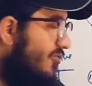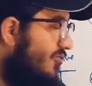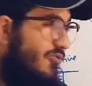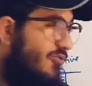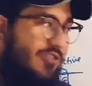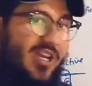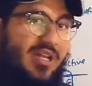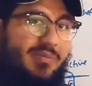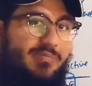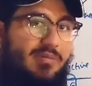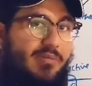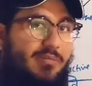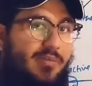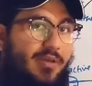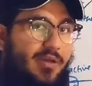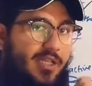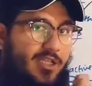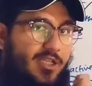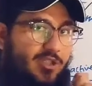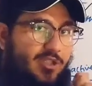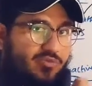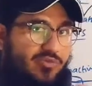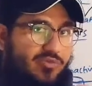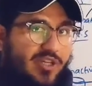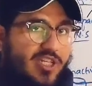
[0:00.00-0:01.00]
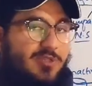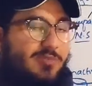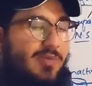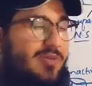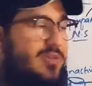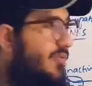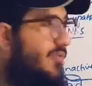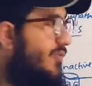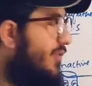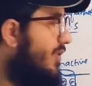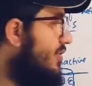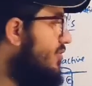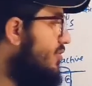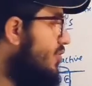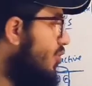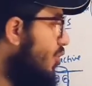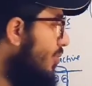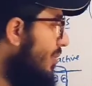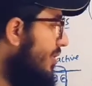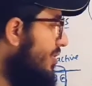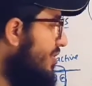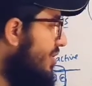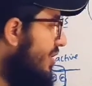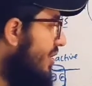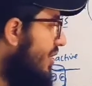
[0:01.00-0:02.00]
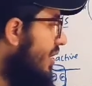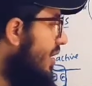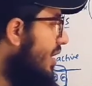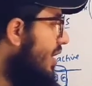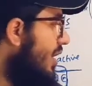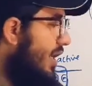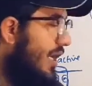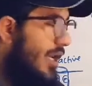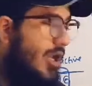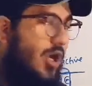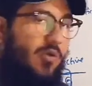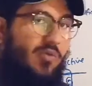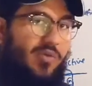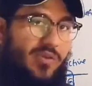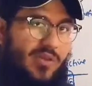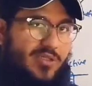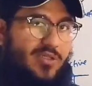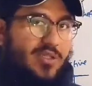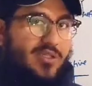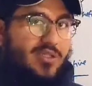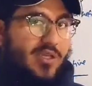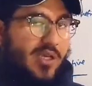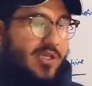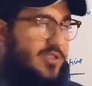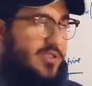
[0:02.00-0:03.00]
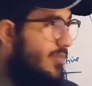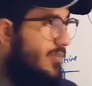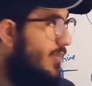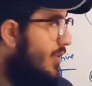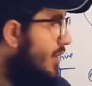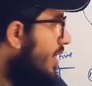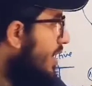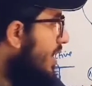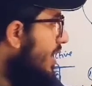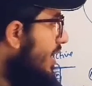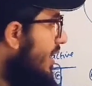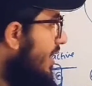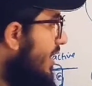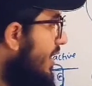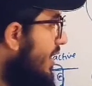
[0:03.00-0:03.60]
like verapamil is very specific, so much along with the diltiazem,